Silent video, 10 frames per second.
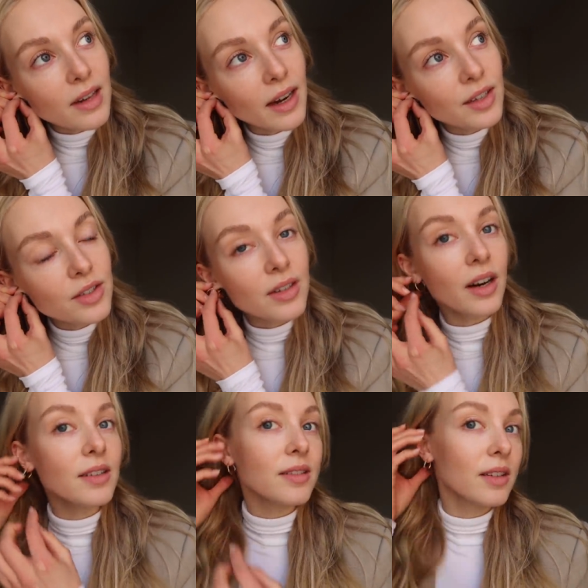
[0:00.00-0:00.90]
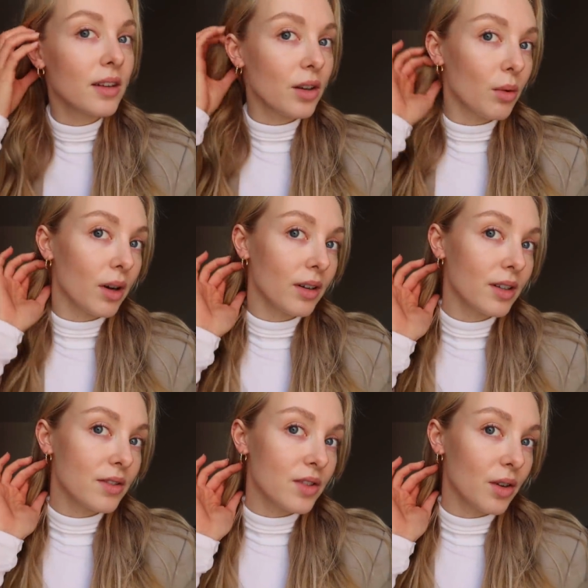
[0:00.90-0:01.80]
I just honestly their quality
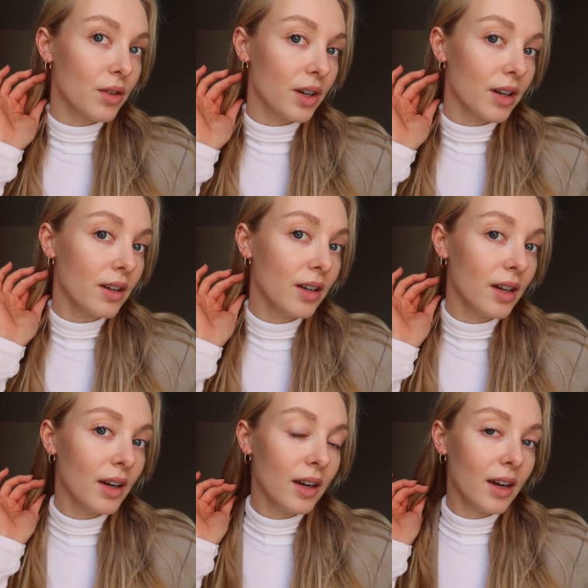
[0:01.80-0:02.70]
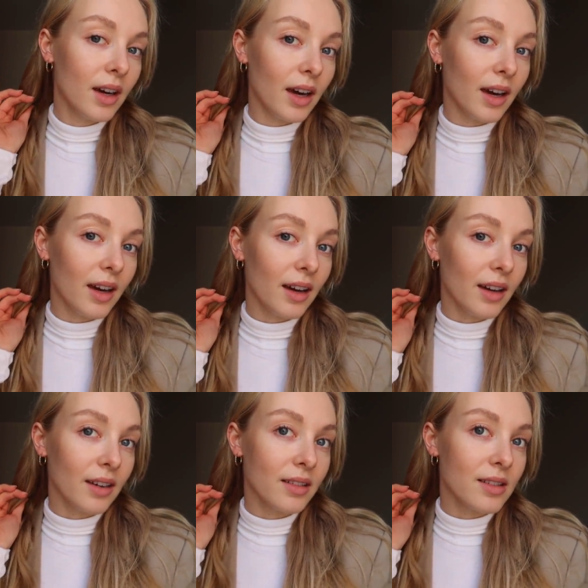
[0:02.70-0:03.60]
is so good
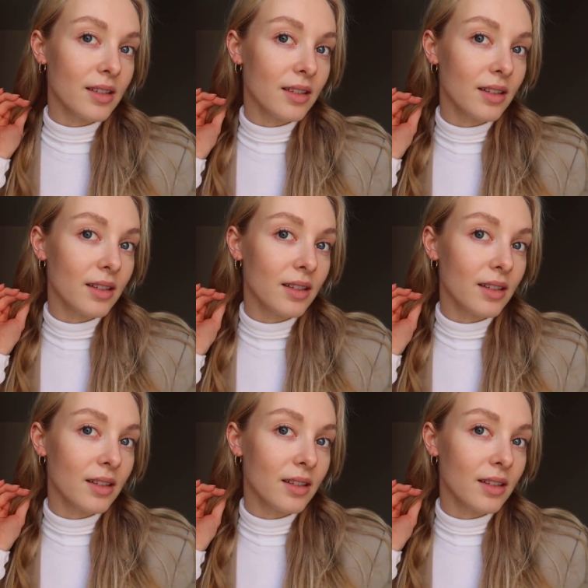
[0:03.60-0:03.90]
and